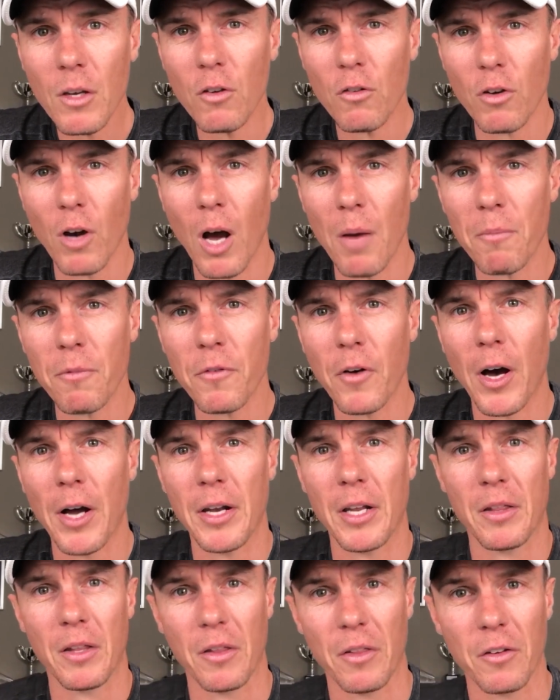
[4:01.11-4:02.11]
So I'm
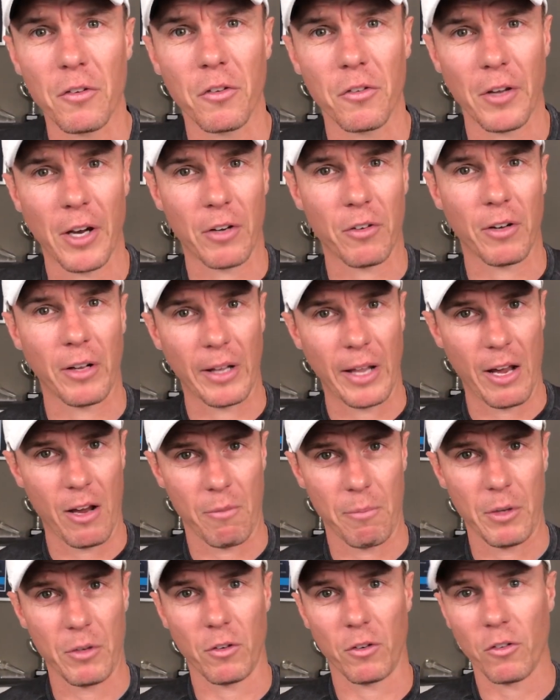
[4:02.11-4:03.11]
finding that this is actually
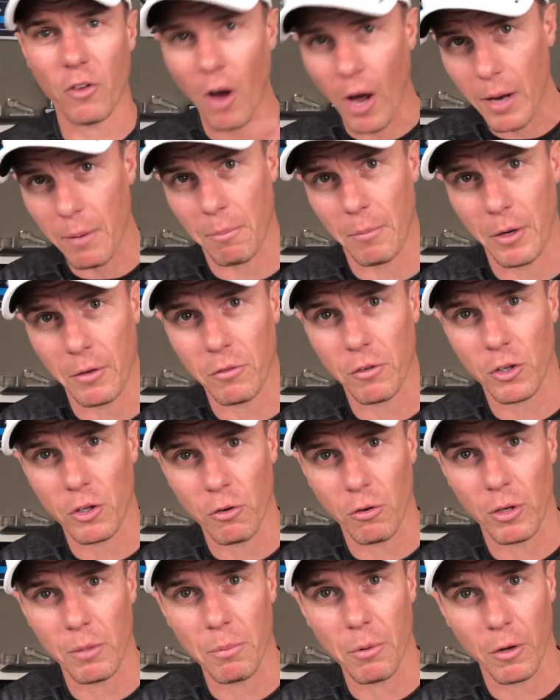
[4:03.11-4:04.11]
allowing me to tighten my
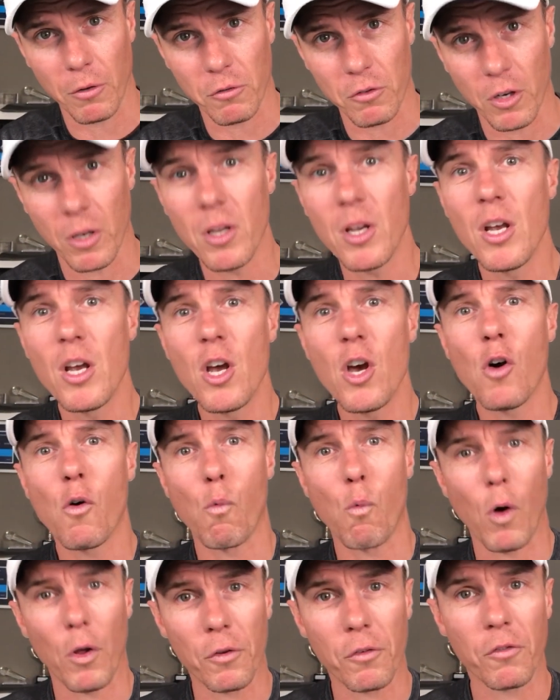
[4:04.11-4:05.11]
security posture
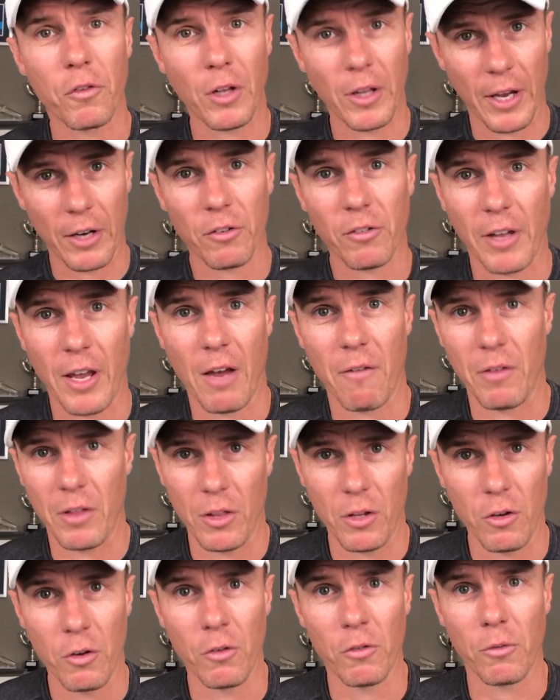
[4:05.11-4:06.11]
while still actually
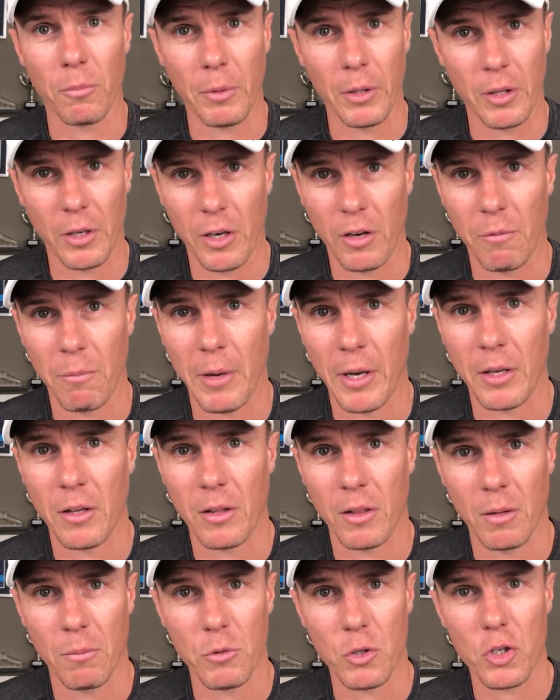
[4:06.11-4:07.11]
having the usability of
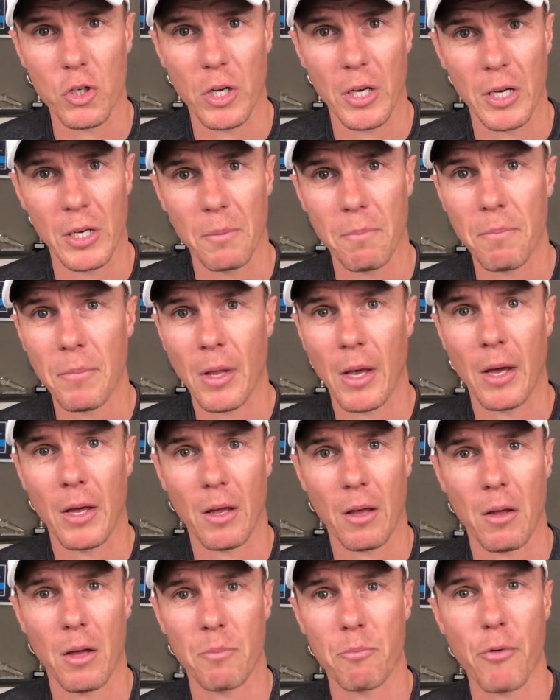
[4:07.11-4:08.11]
making the machine
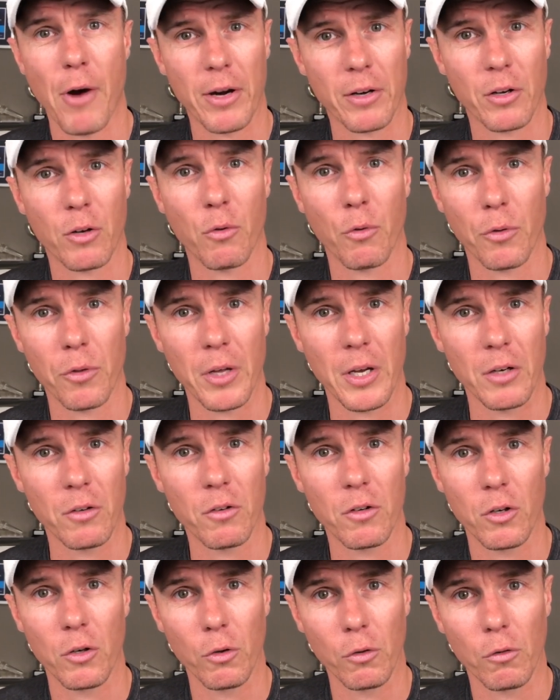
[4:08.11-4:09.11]
a practical thing
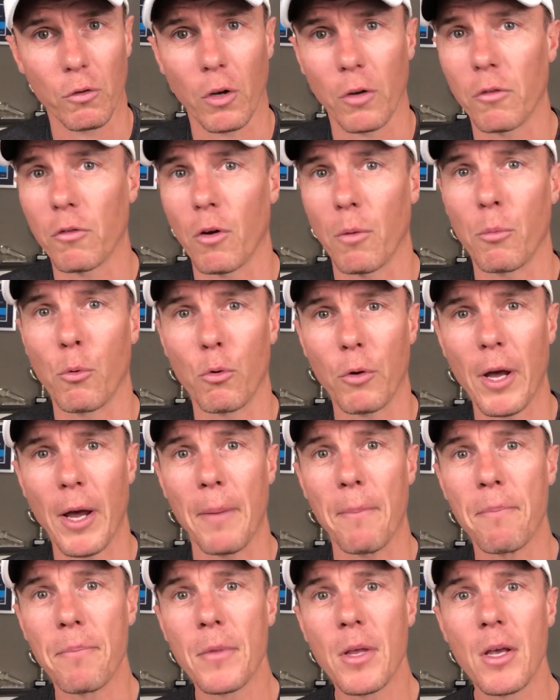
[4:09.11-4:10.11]
to use nonstop all day.